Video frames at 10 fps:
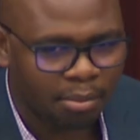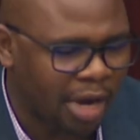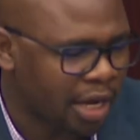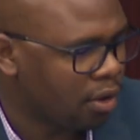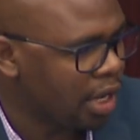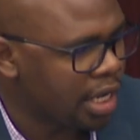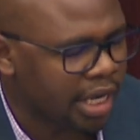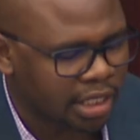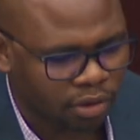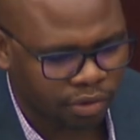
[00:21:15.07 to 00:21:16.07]
my
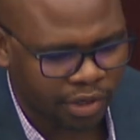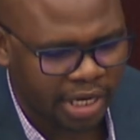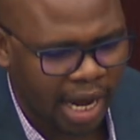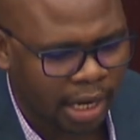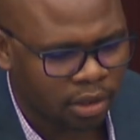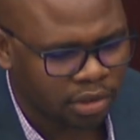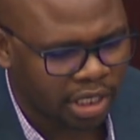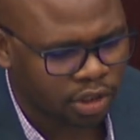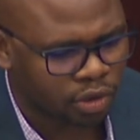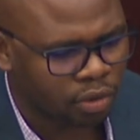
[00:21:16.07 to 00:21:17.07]
colleague has already
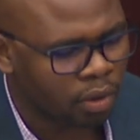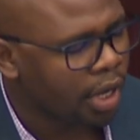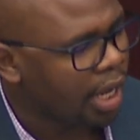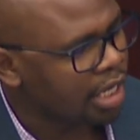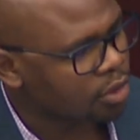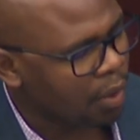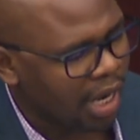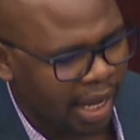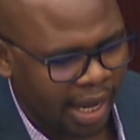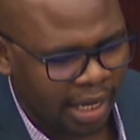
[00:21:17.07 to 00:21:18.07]
alluded to, as
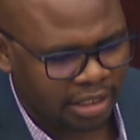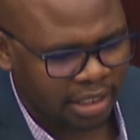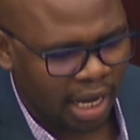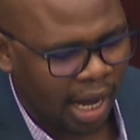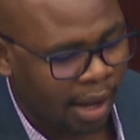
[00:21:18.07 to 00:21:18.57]
well as